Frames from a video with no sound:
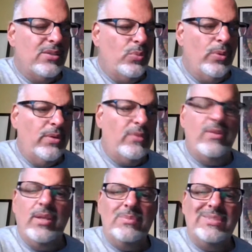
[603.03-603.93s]
the words
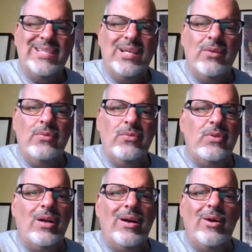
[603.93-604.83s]
themselves
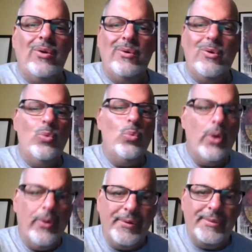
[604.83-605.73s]
are
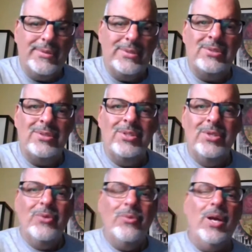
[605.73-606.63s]
words
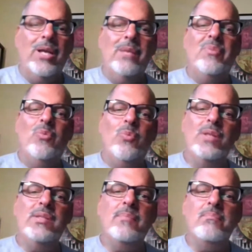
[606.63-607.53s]
right? But
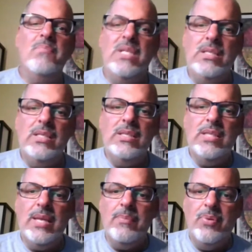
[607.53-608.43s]
what the meaning
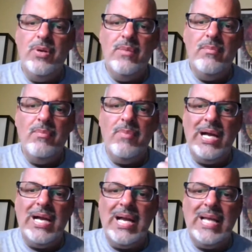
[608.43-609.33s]
they put
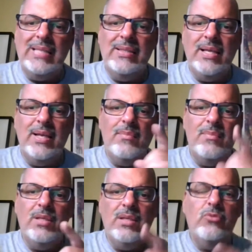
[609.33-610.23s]
behind them
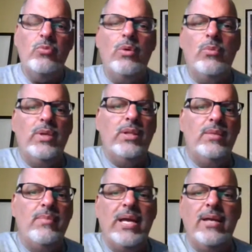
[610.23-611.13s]
is what
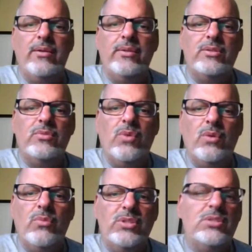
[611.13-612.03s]
really matters and
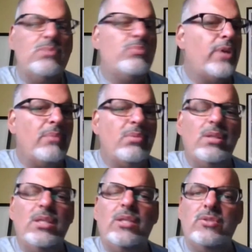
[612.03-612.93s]
what we should
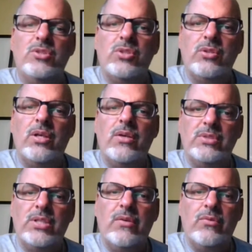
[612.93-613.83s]
probably concern
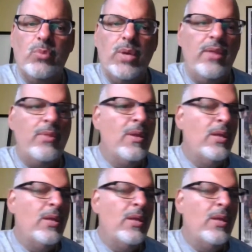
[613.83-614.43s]
ourselves with.